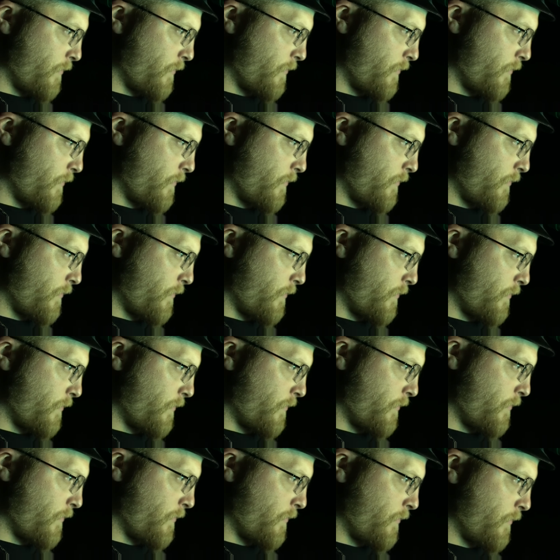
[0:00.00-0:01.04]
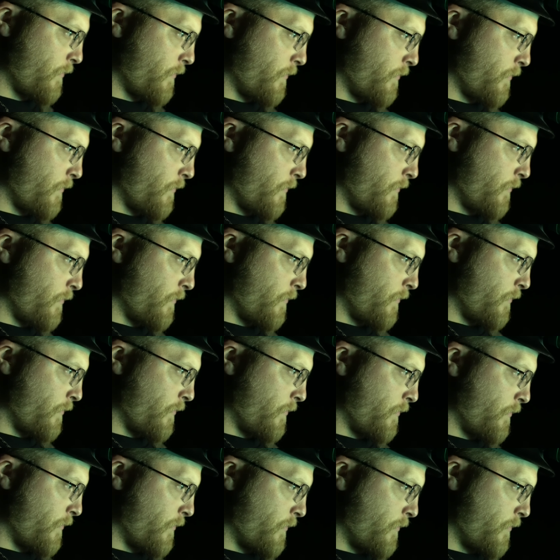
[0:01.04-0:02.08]

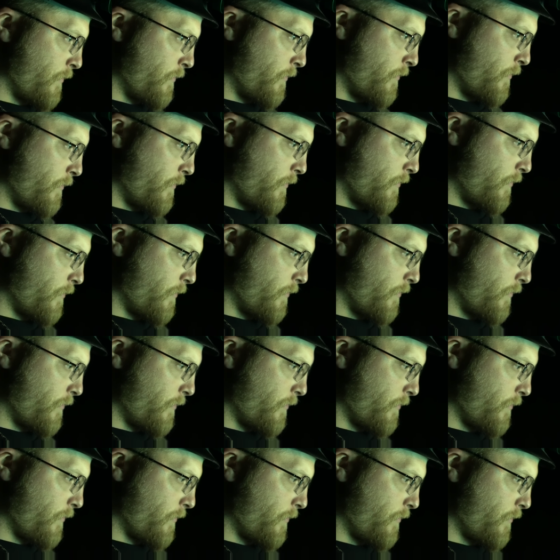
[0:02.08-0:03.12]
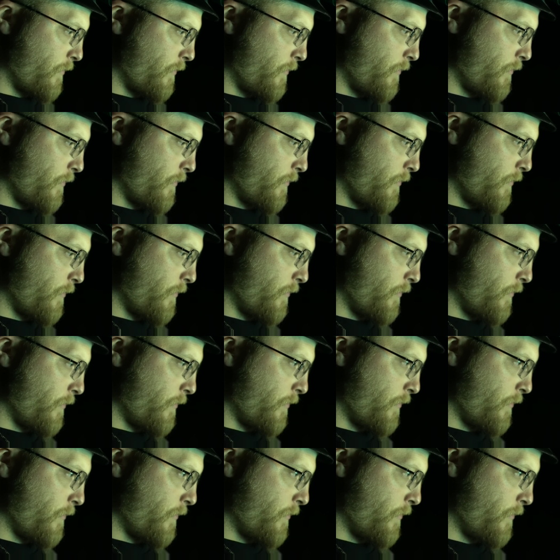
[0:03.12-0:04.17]
(silence)